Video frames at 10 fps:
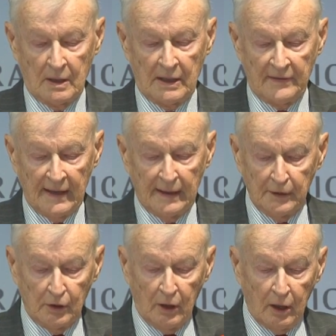And that
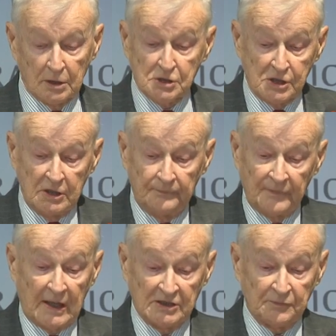ideology
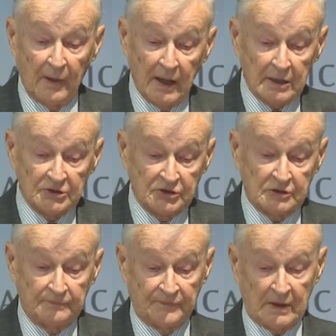aspires